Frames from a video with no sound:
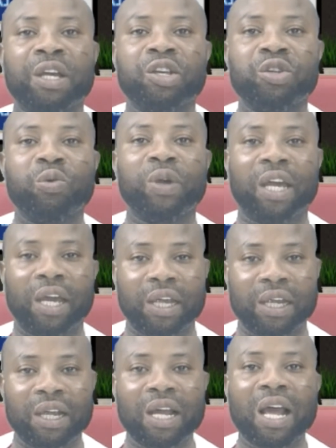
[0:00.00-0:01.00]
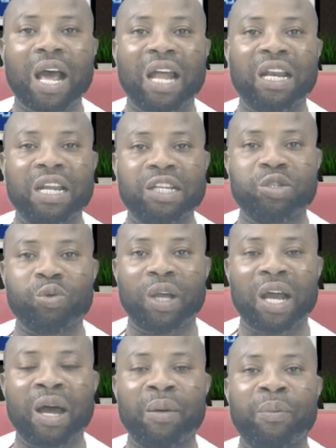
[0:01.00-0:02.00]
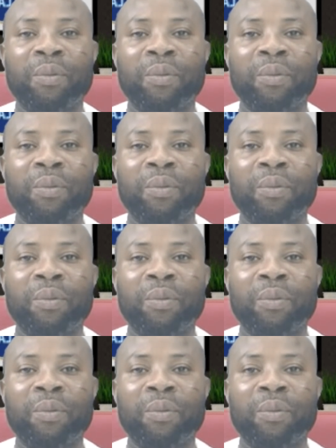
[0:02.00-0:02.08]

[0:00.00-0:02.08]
UK unless you come